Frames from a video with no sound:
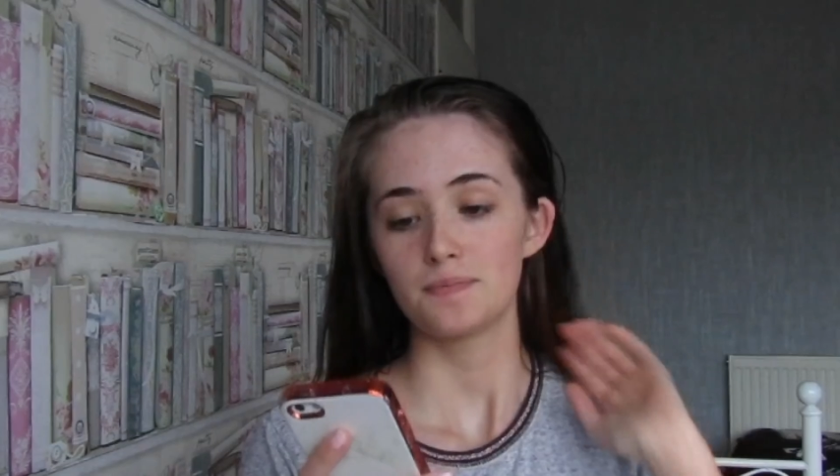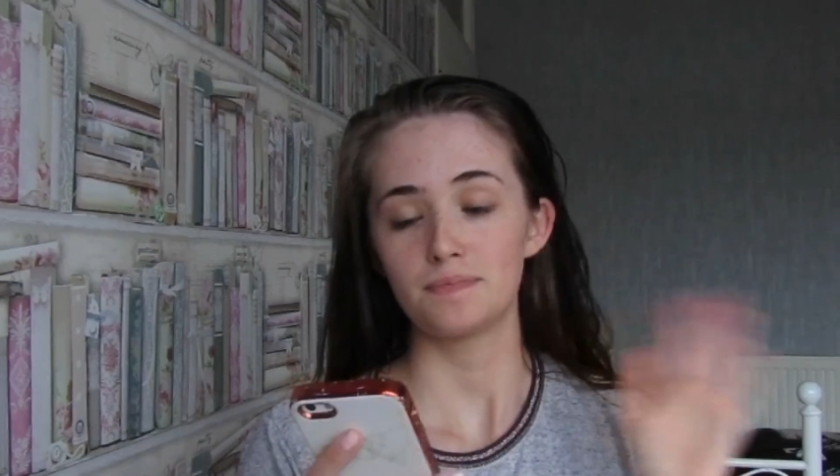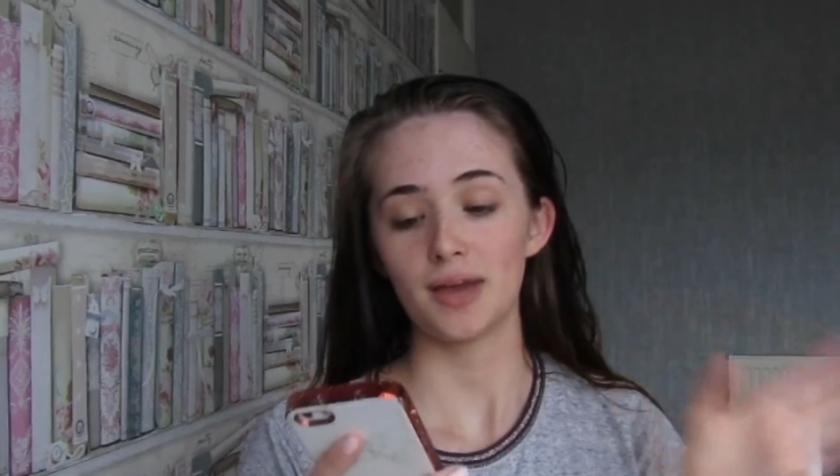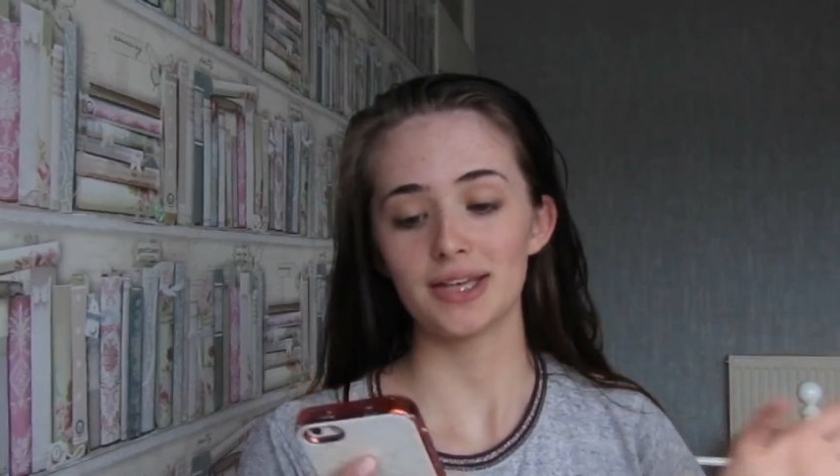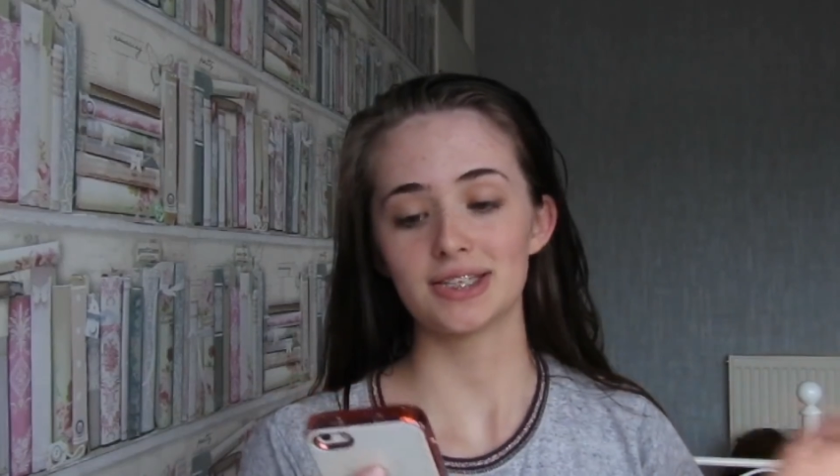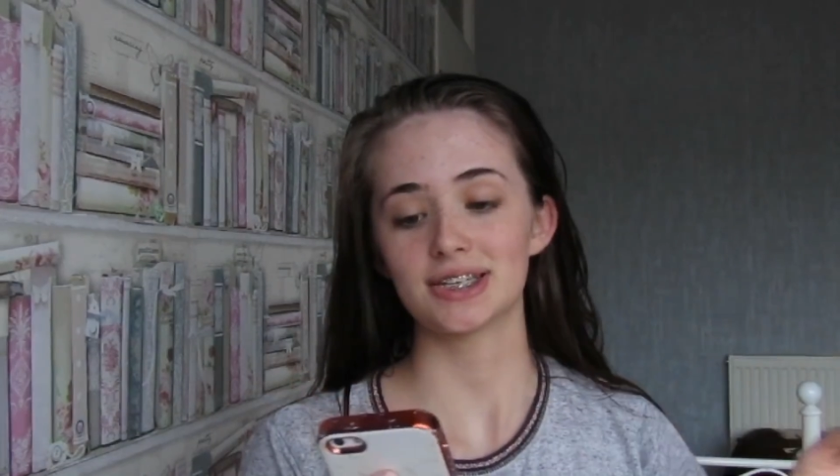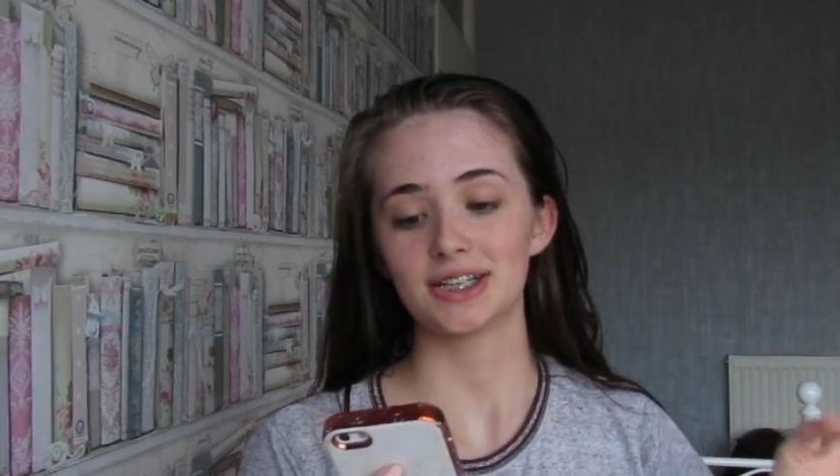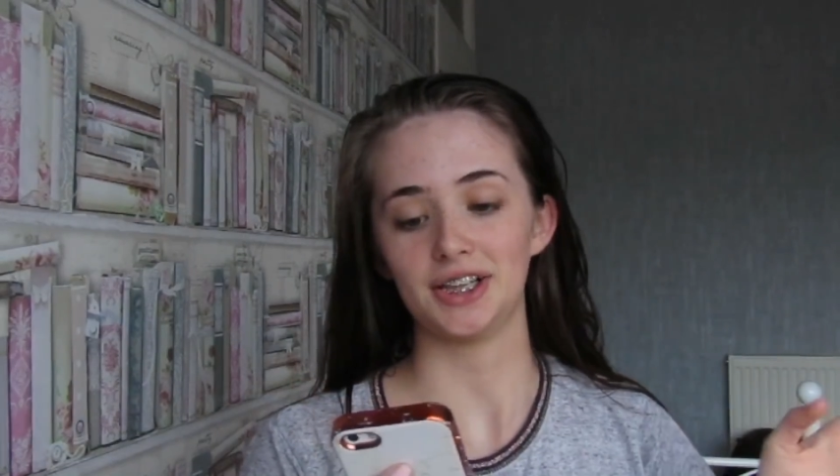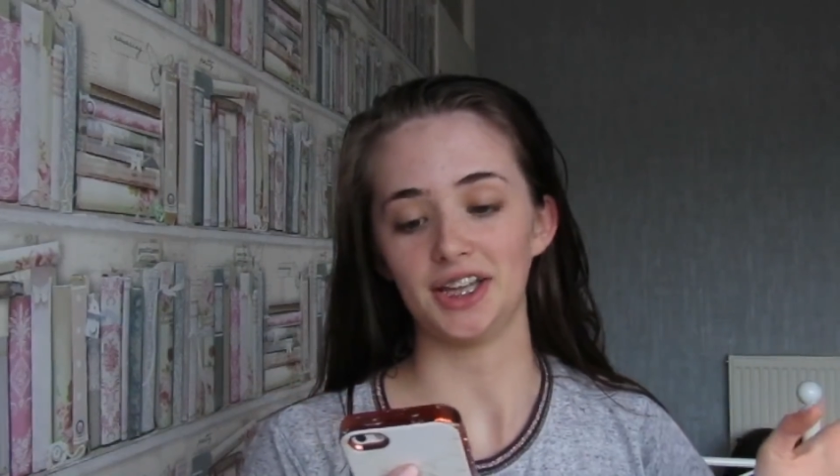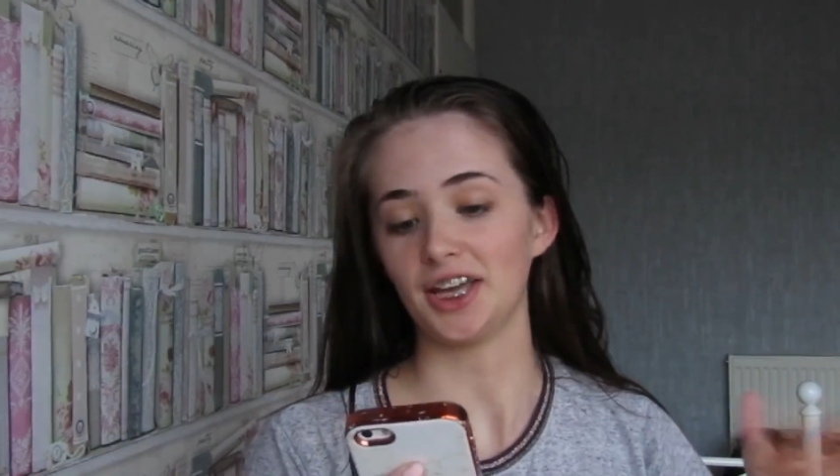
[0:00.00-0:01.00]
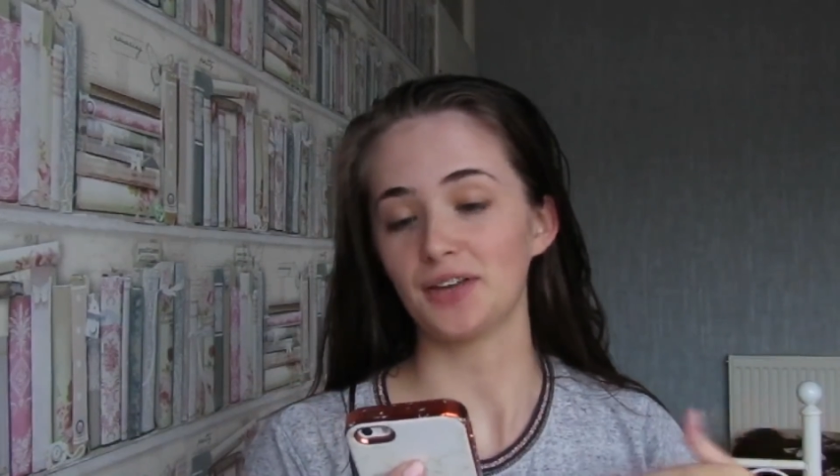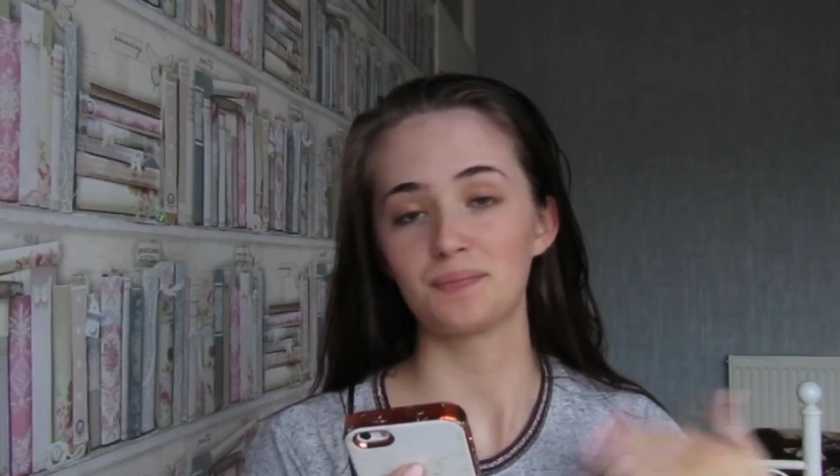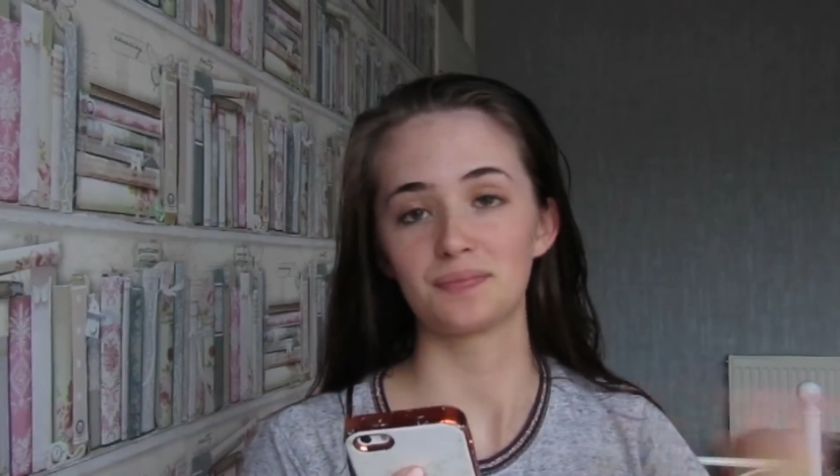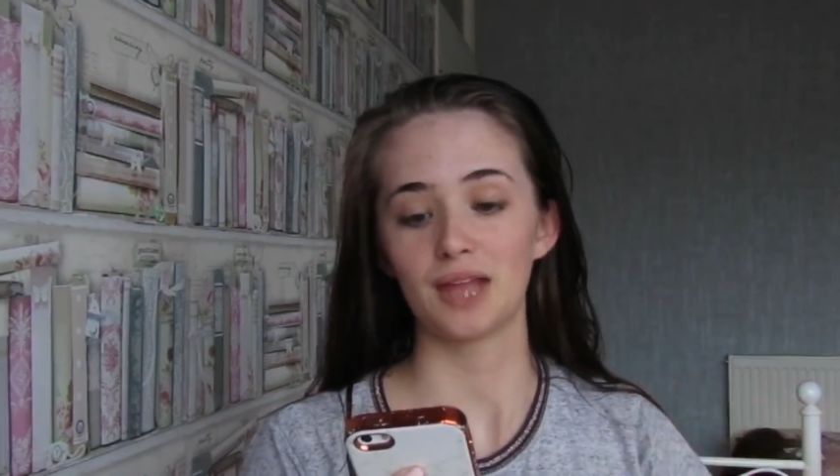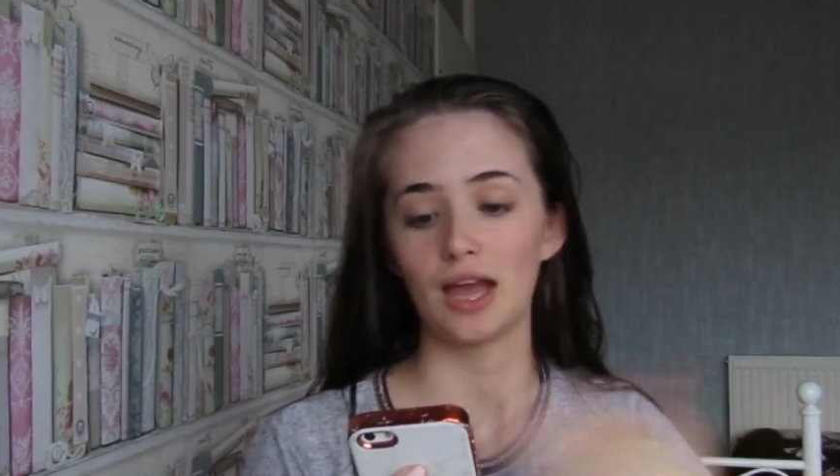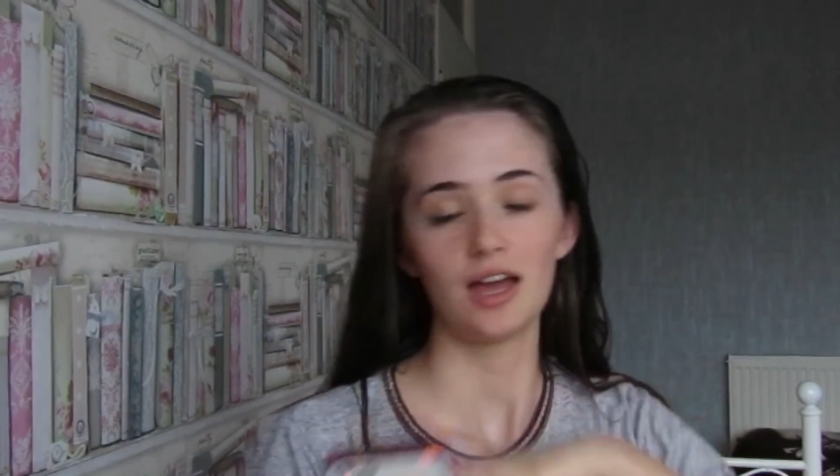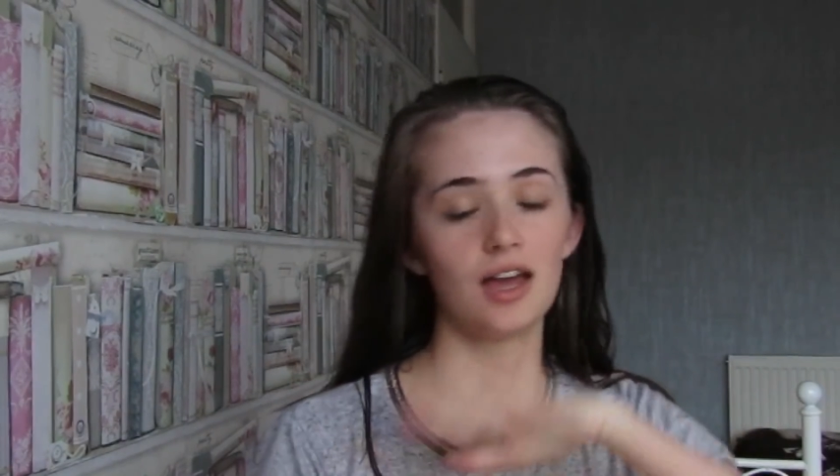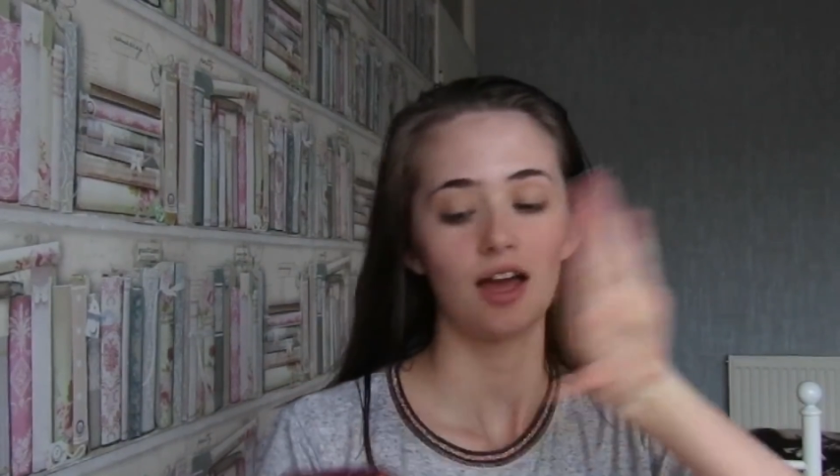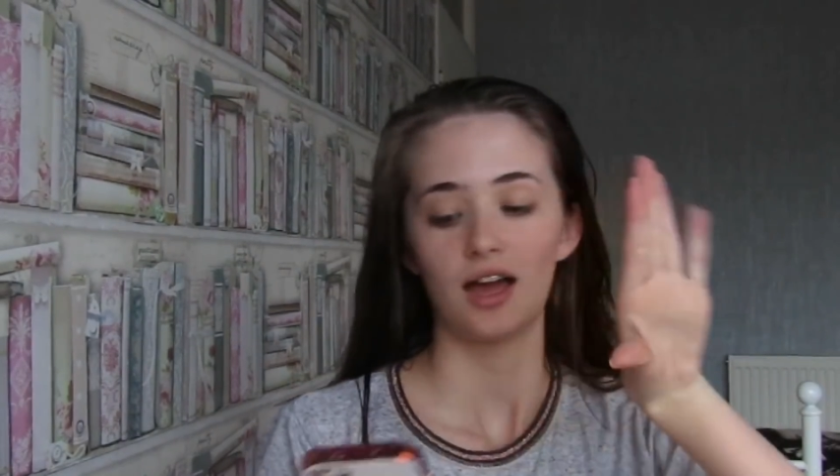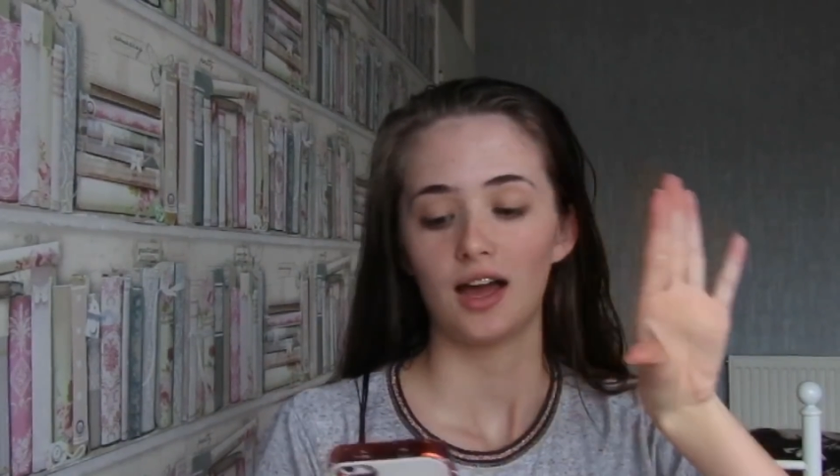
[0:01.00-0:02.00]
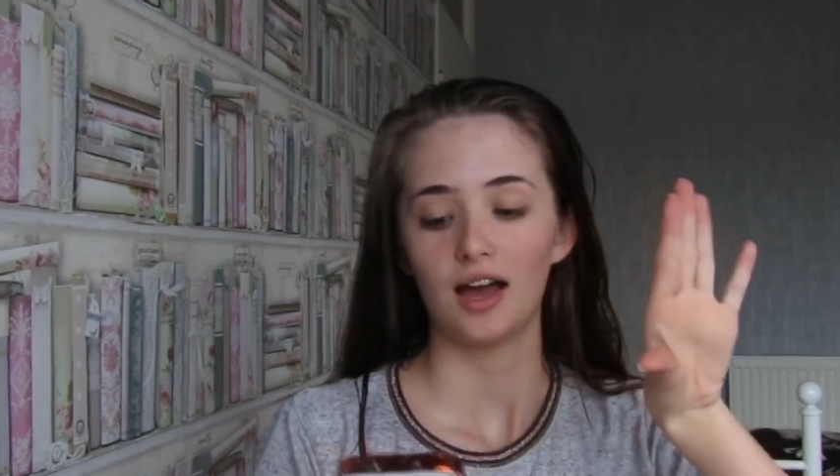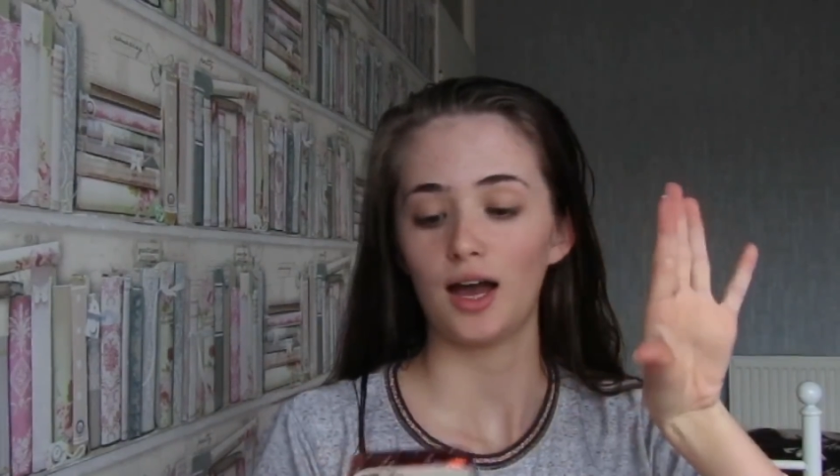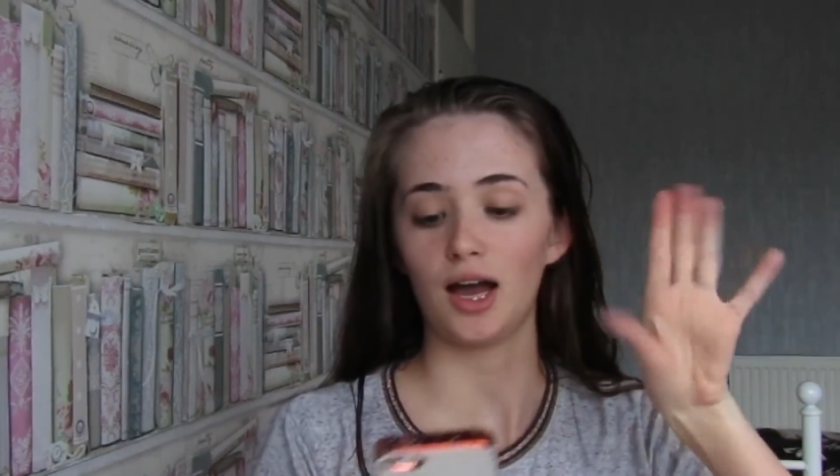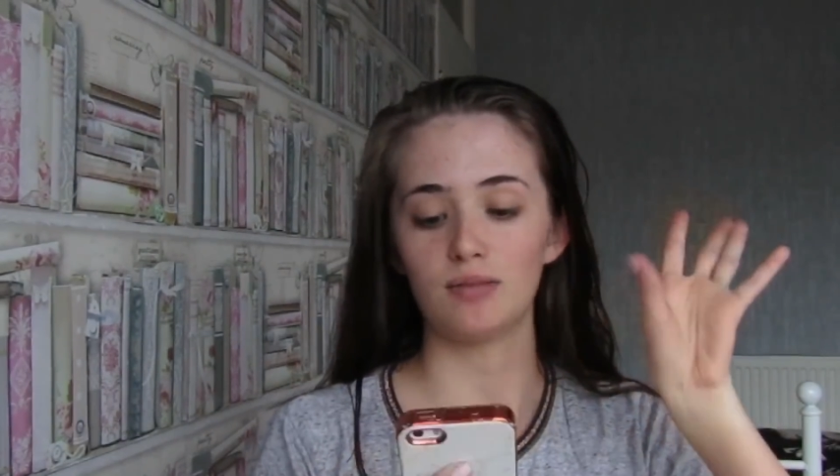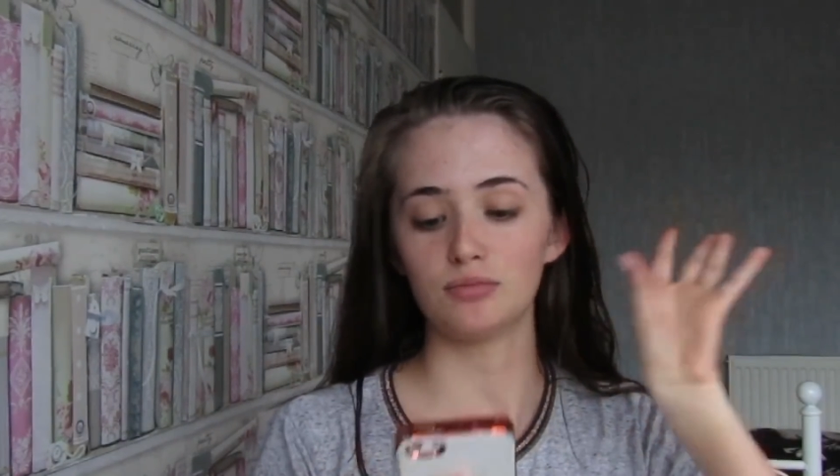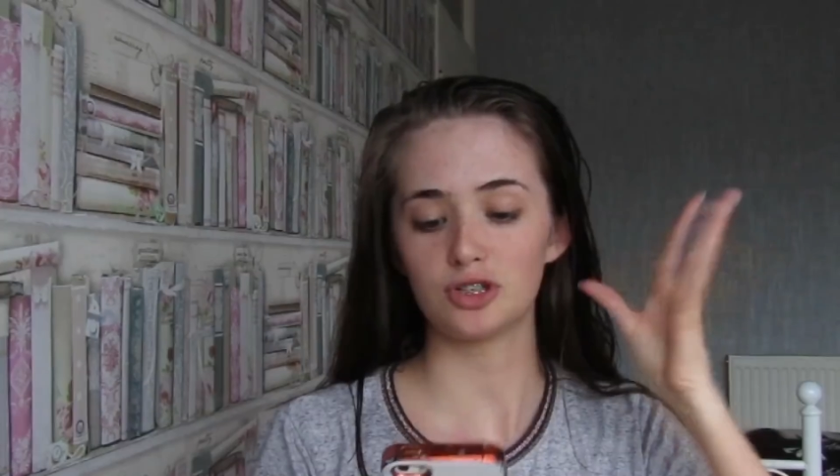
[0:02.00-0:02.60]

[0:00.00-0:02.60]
Basically, I'm